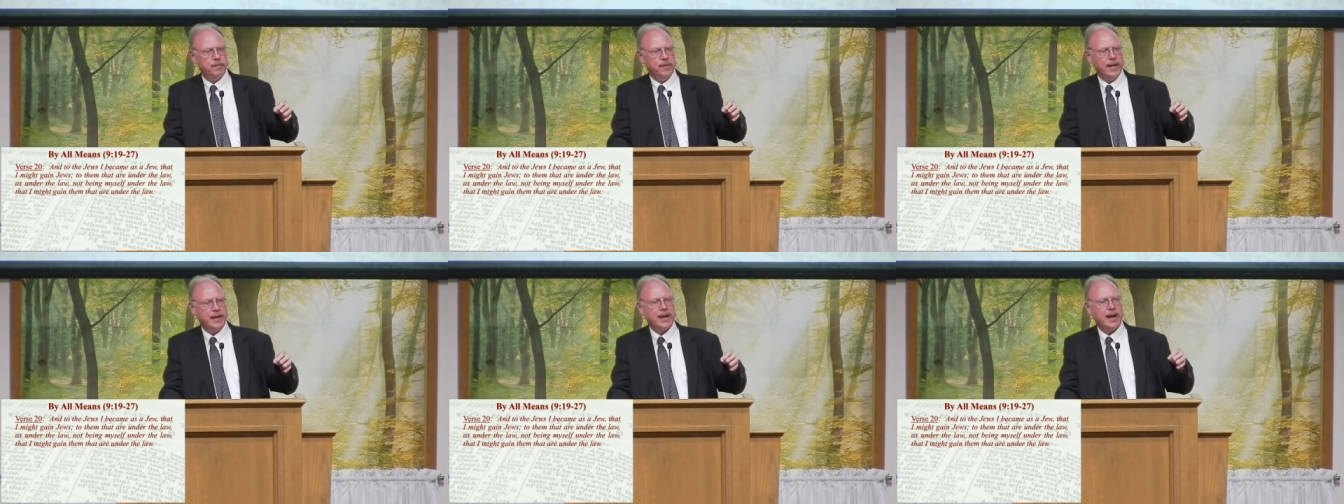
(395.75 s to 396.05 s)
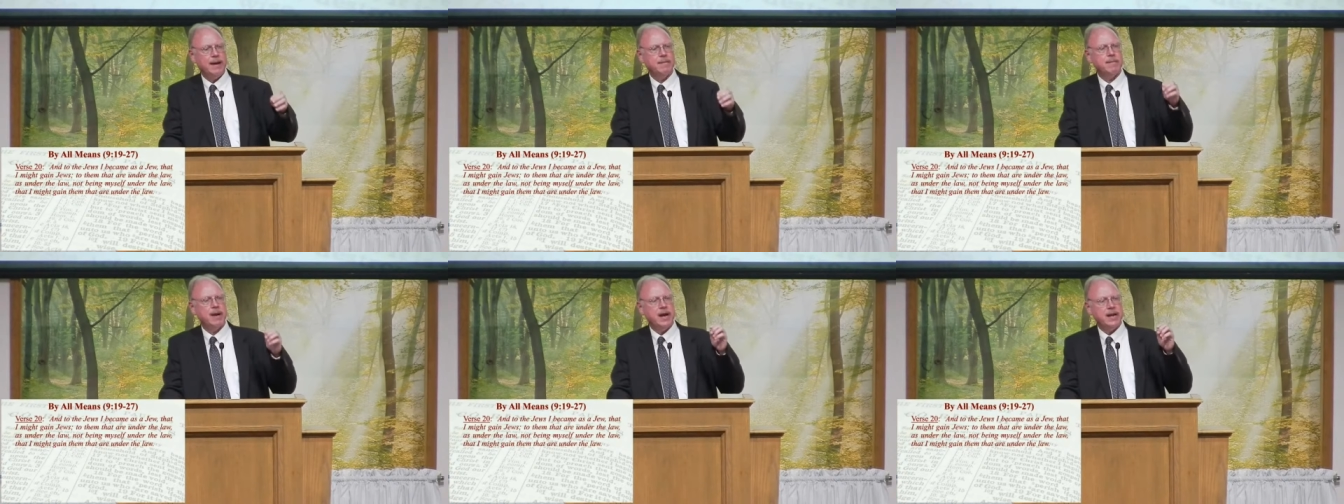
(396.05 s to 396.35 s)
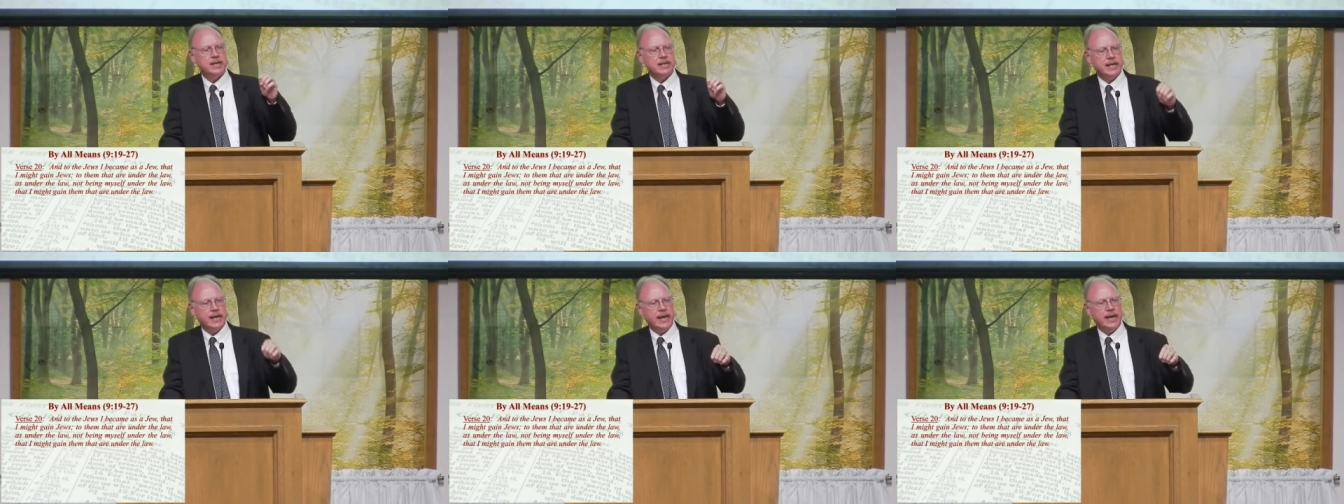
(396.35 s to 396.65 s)
that I
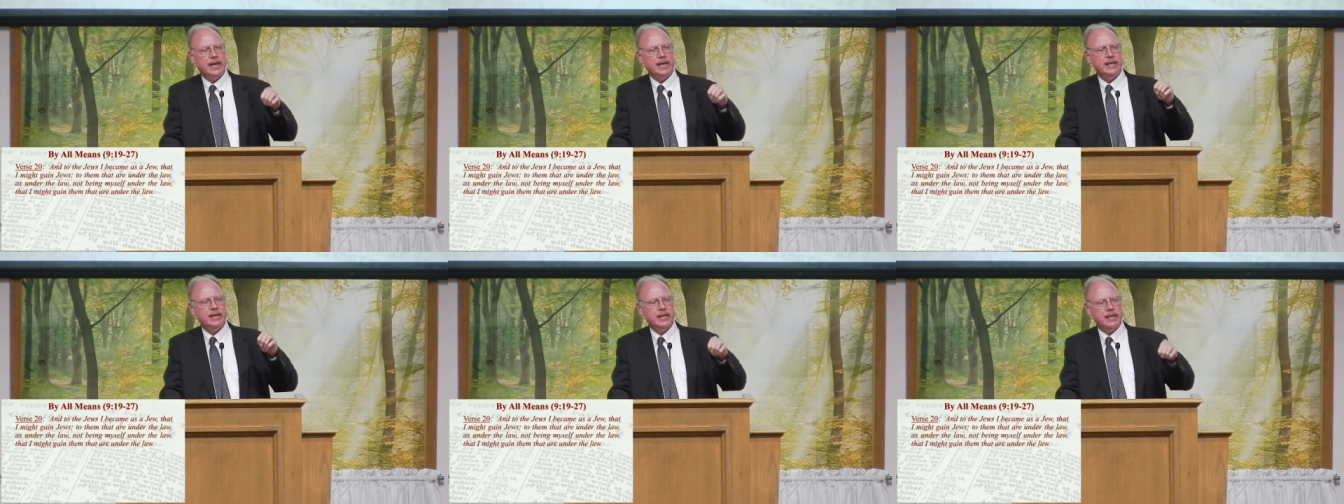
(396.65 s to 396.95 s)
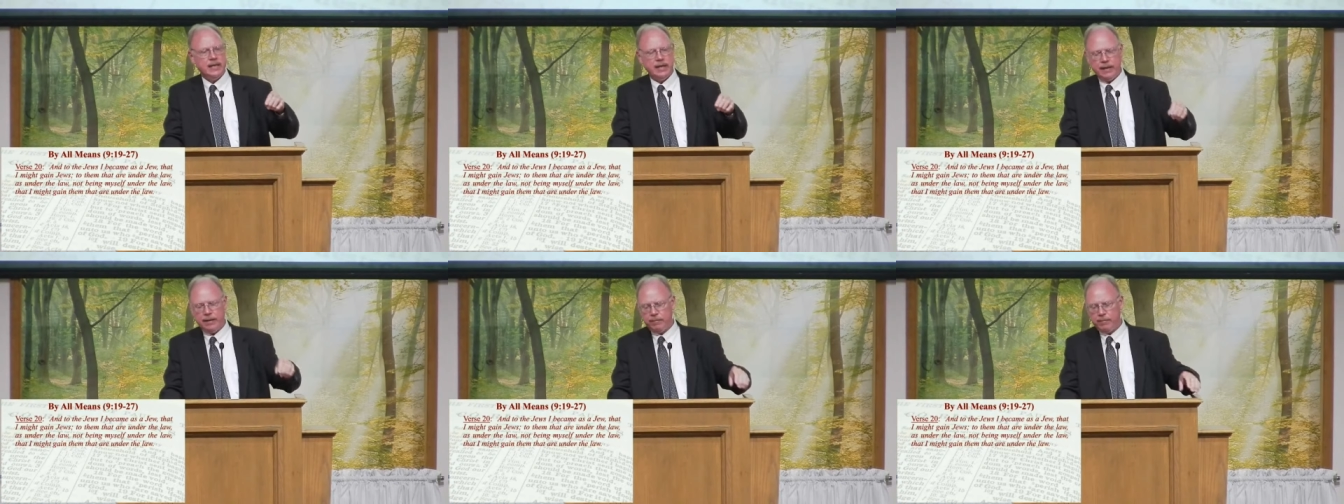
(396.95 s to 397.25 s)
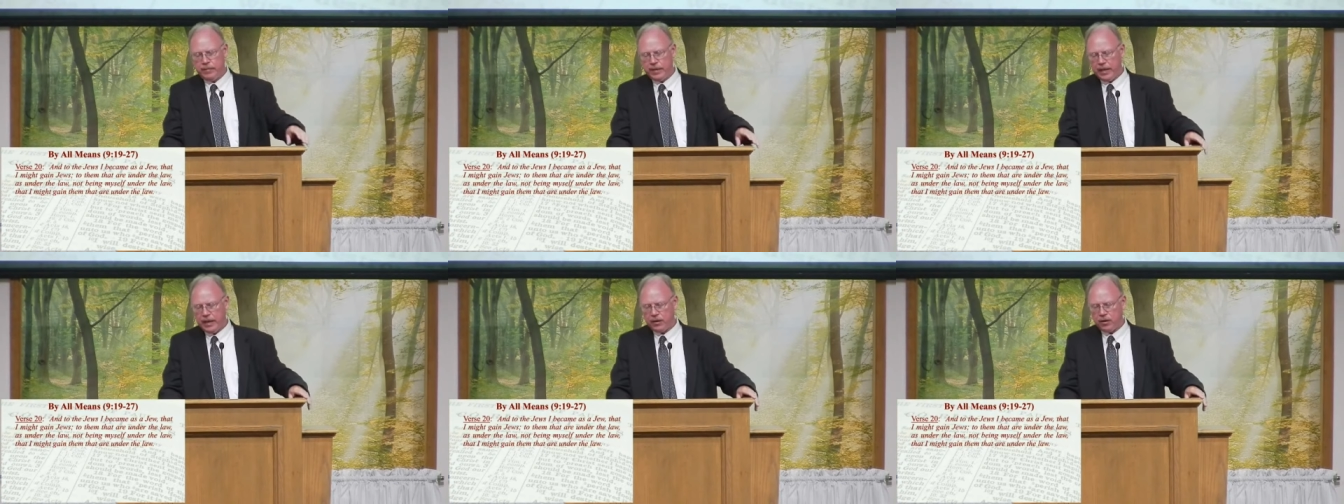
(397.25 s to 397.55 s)
might gain
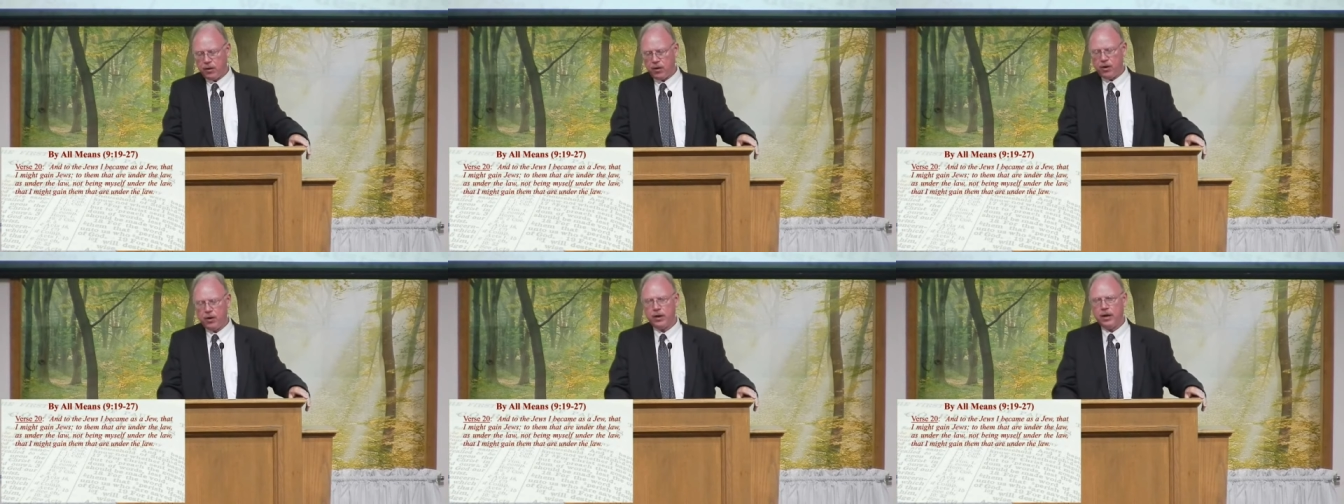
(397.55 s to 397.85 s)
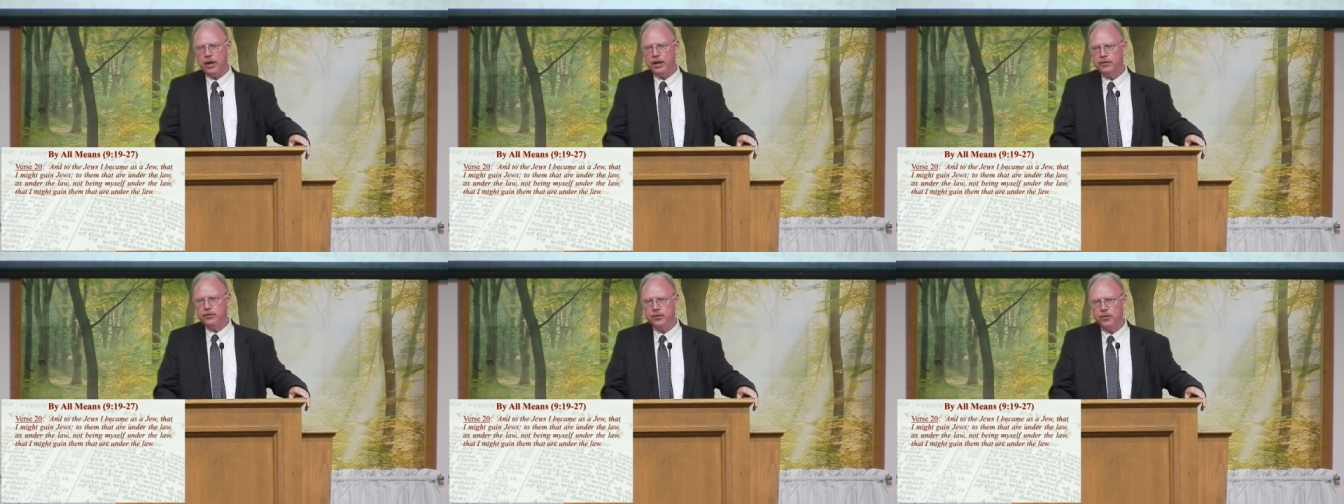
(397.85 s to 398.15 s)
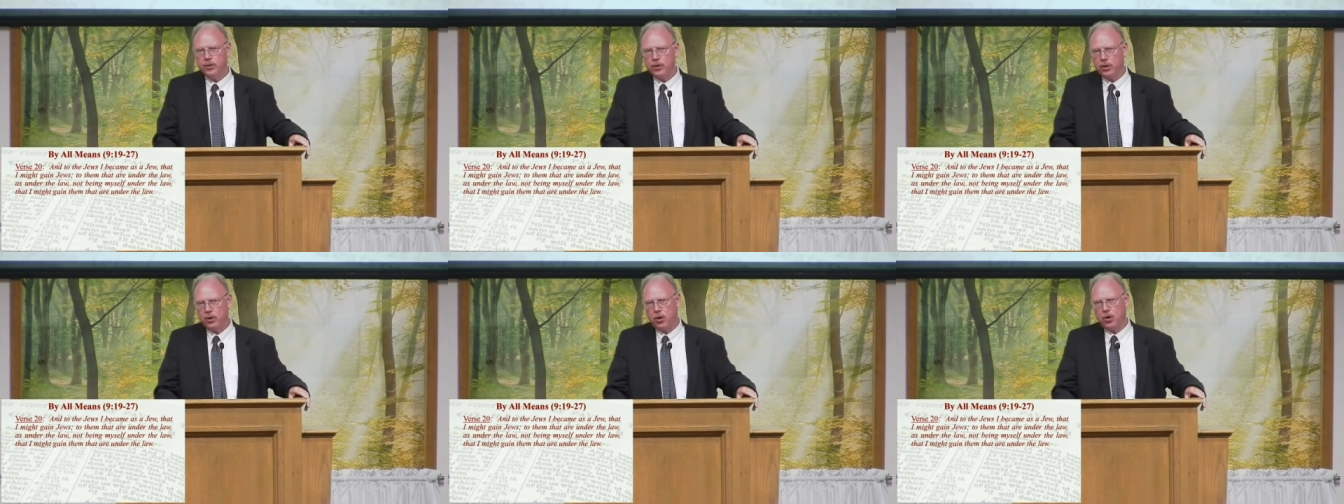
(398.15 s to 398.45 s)
them that are
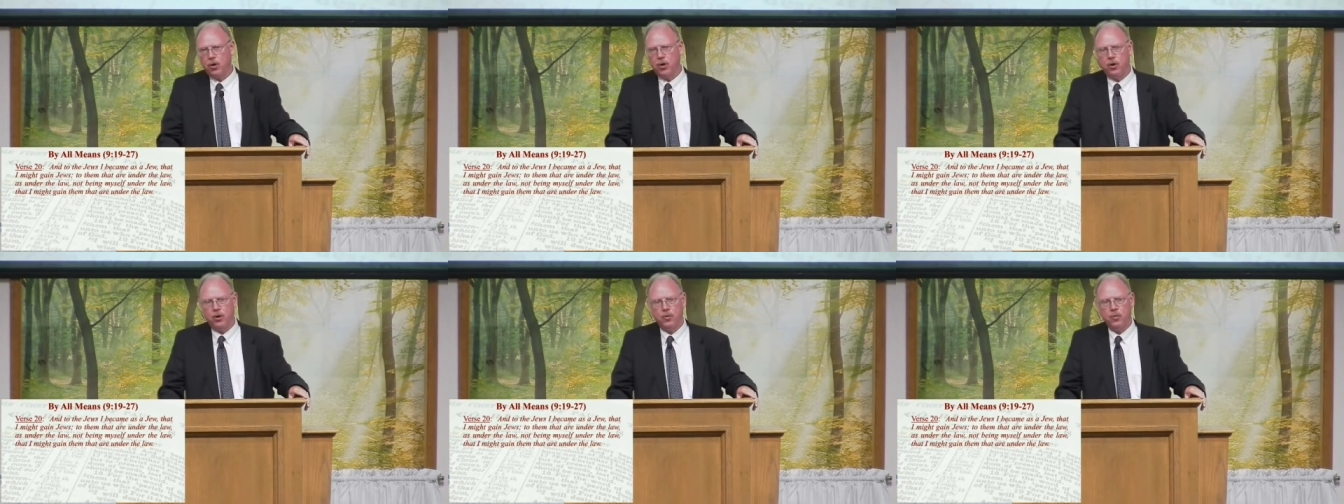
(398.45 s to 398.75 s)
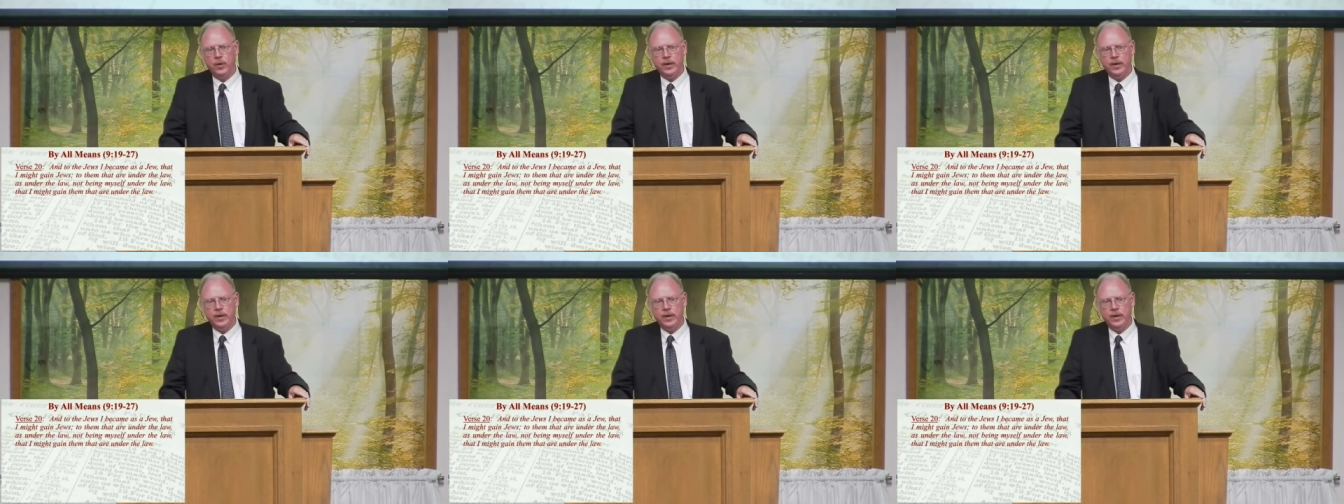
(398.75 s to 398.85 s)
under the law.